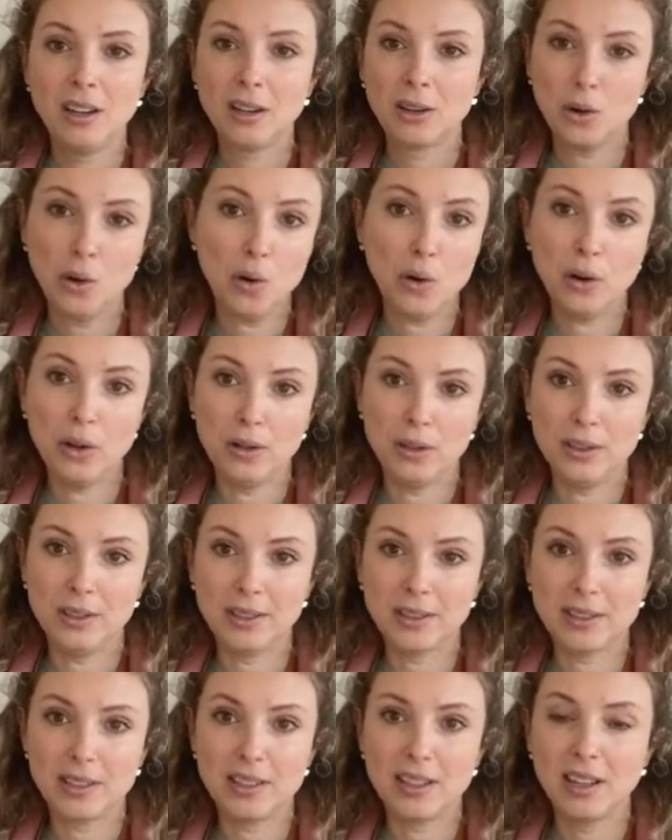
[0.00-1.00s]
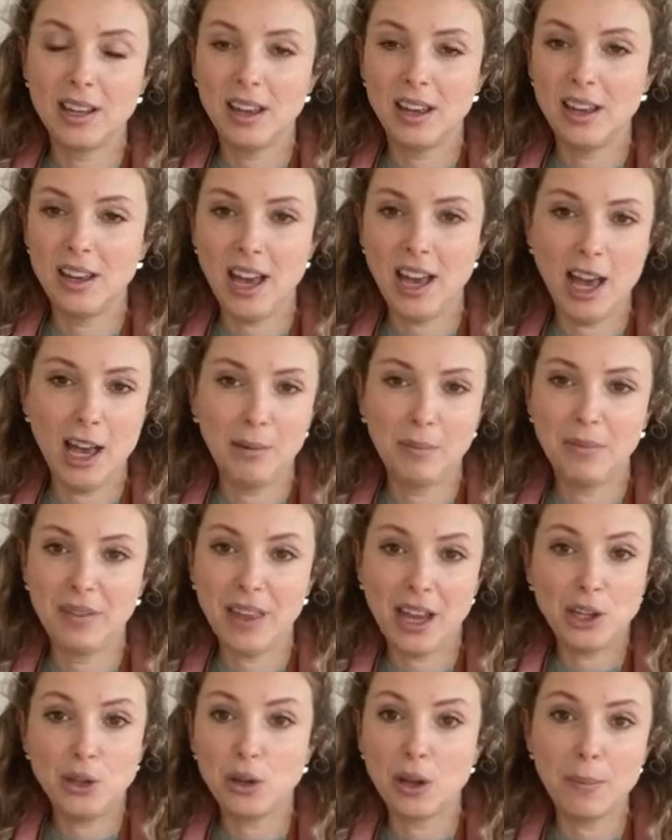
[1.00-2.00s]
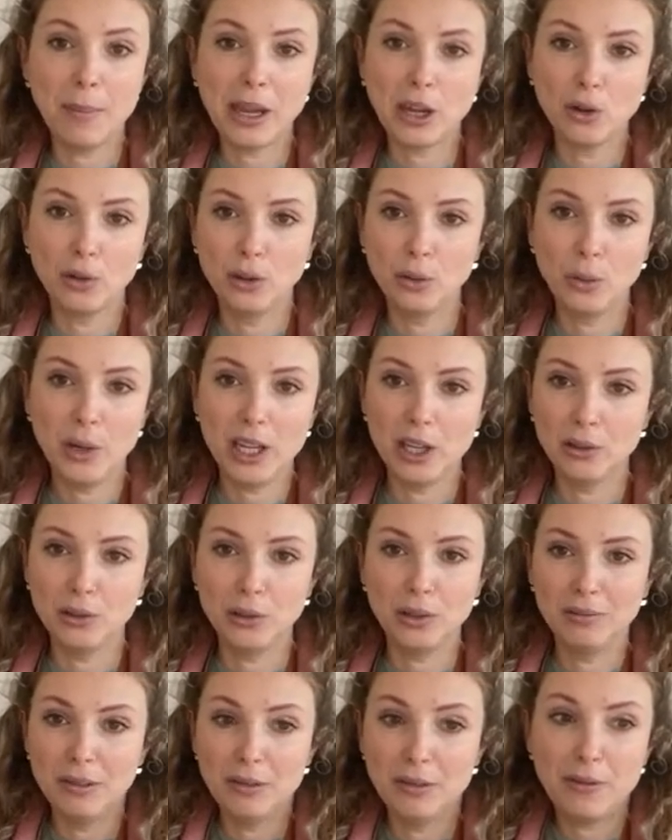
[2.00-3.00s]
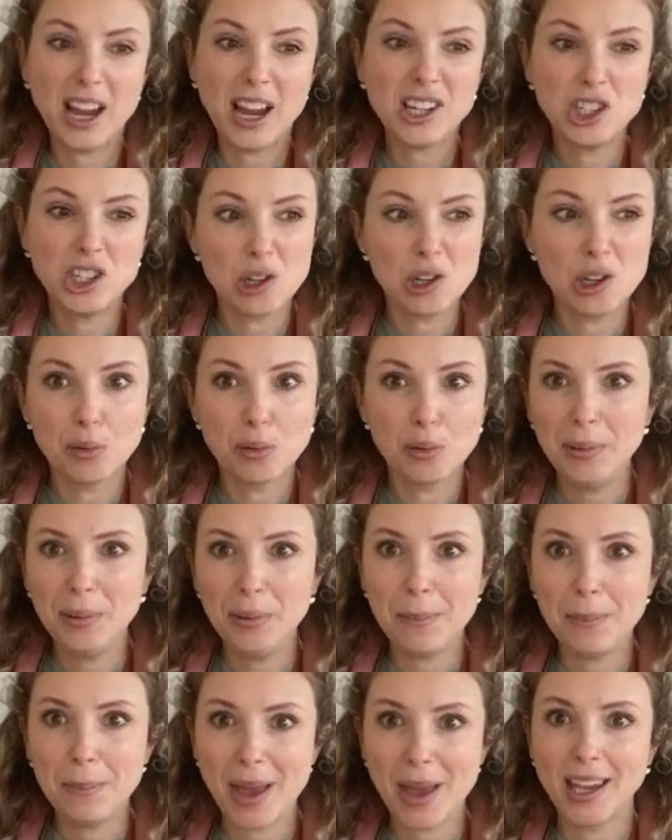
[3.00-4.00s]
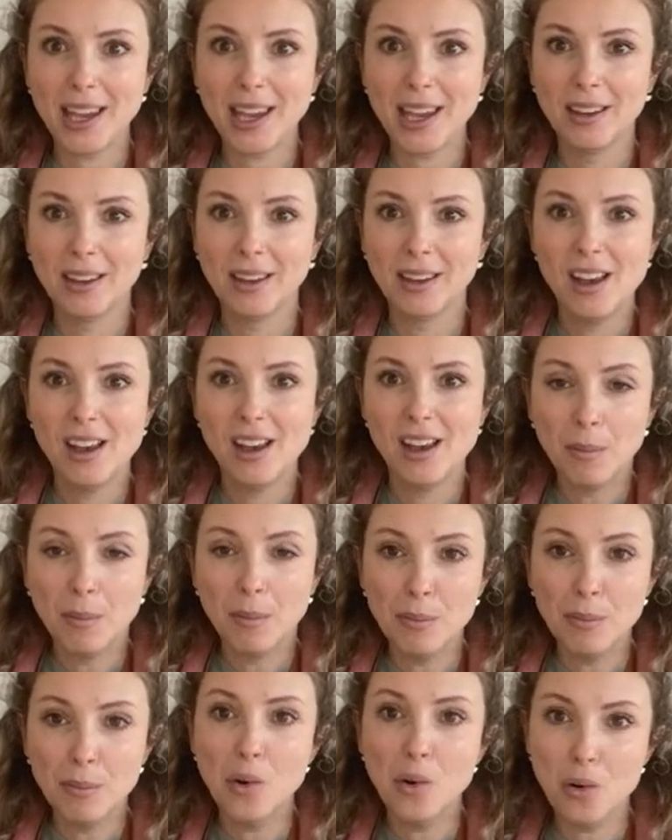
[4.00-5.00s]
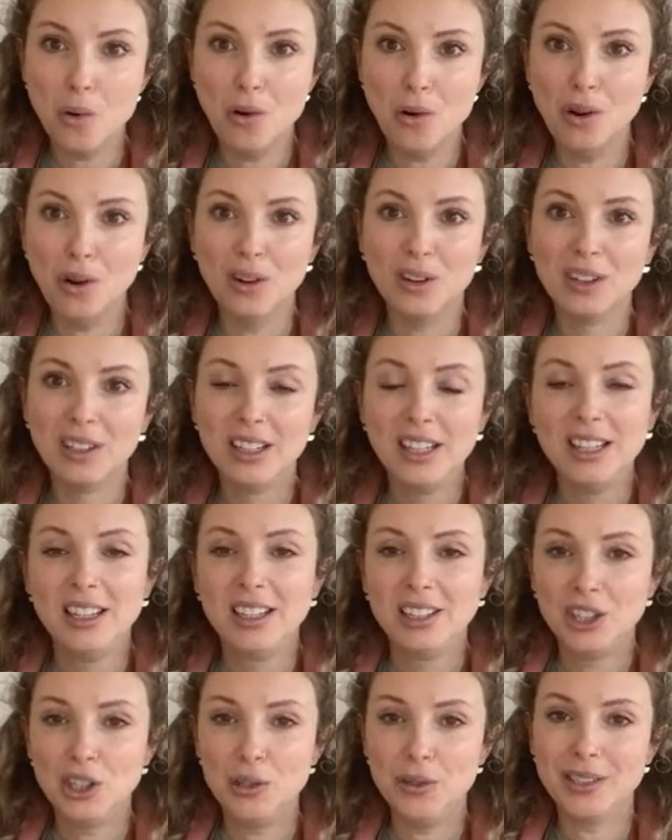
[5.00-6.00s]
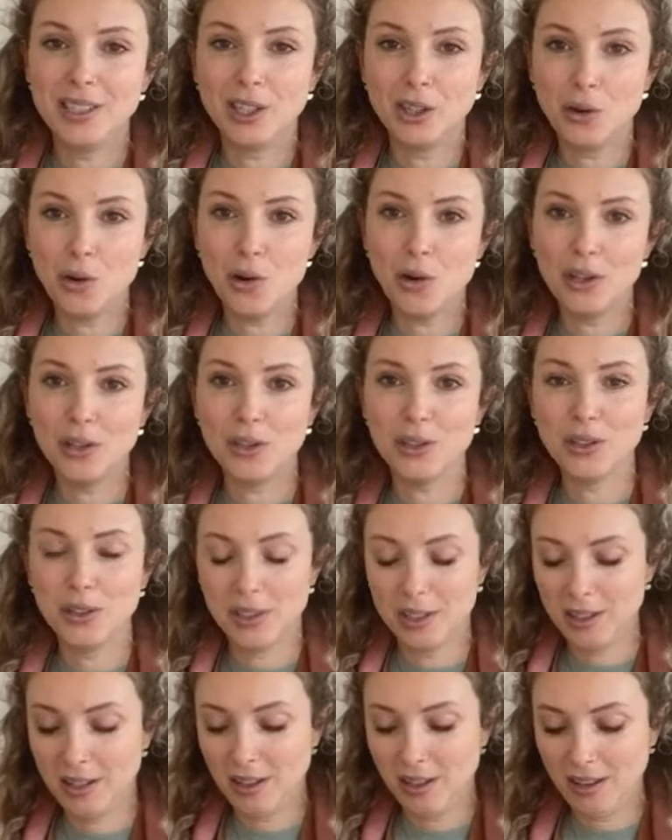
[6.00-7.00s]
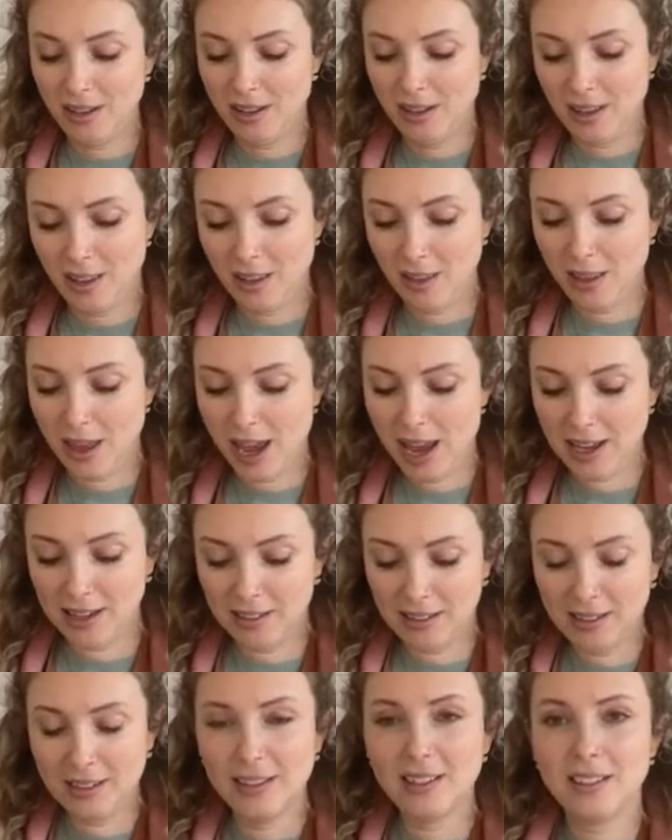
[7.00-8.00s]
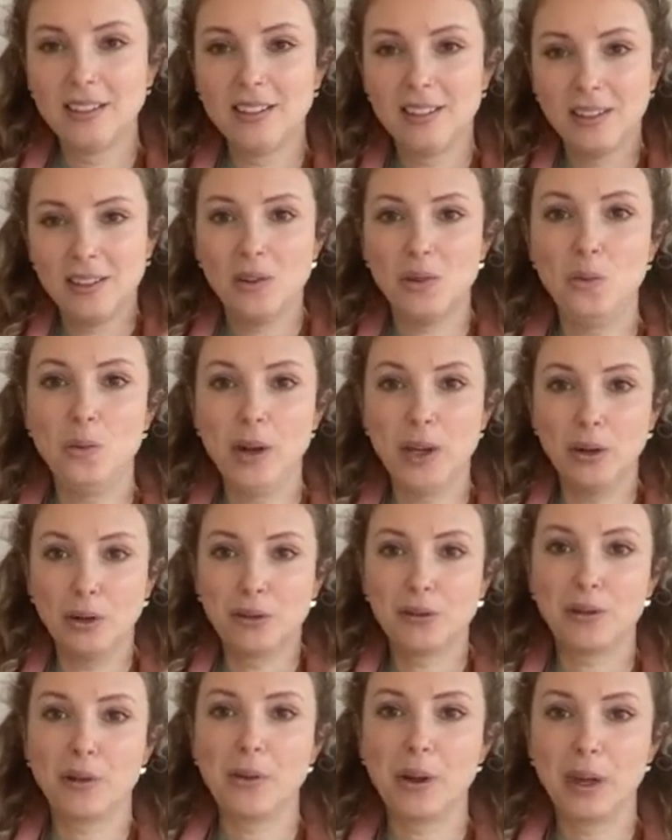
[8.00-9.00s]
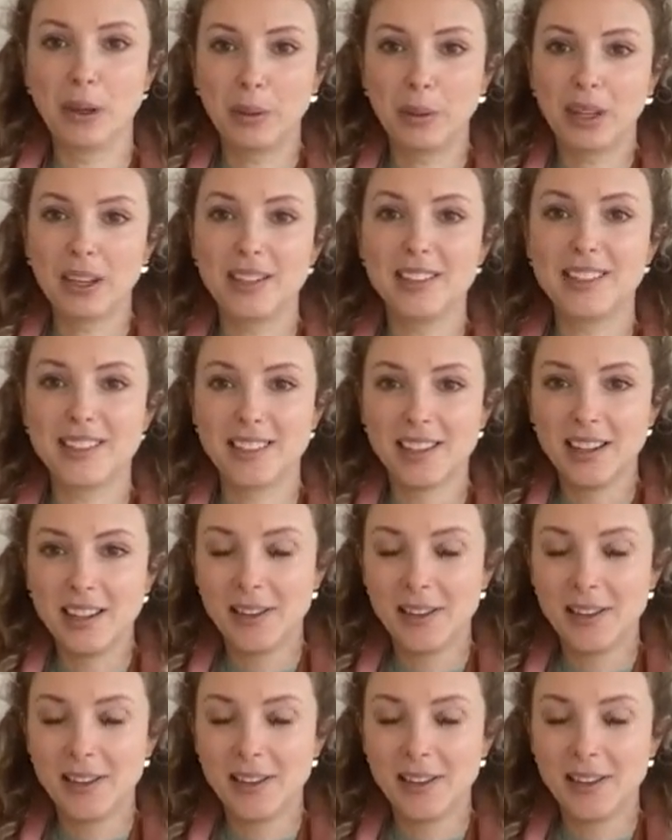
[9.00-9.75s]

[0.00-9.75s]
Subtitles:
coils. That you can make on the wheel. In fact, you can probably make more using coils than wheel throwing because,